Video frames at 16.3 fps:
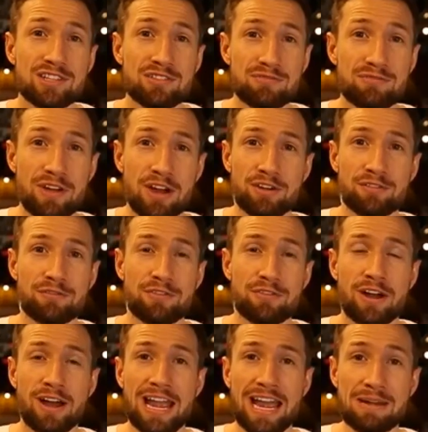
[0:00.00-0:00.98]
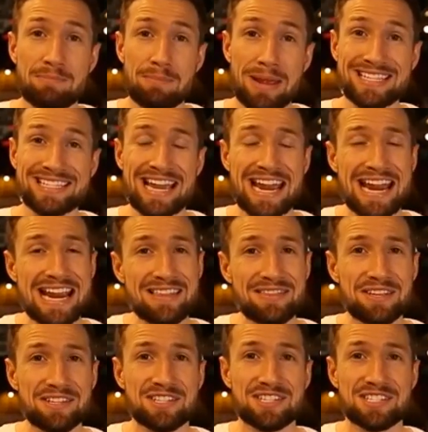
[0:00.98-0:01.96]
have a full video lesson on how to
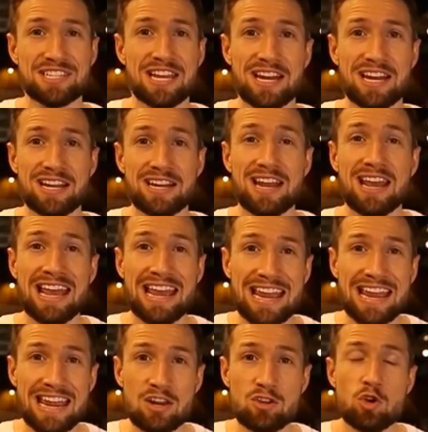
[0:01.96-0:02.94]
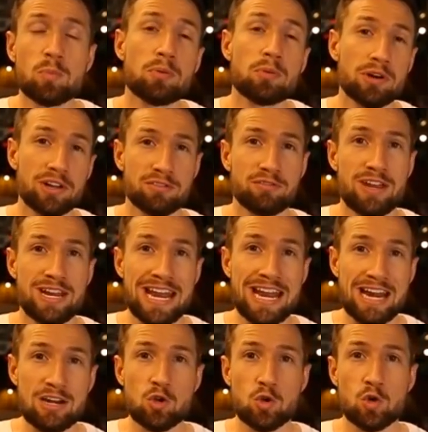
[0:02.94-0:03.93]
fix all these disapprovals. I'll leave a link
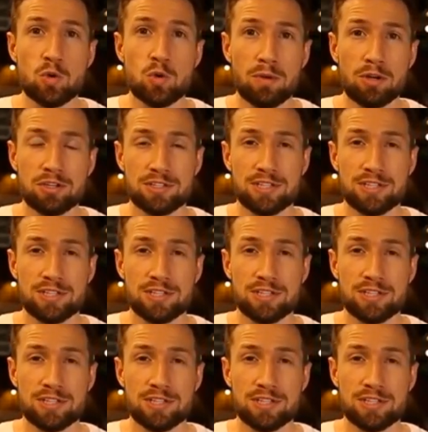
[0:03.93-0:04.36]
to that down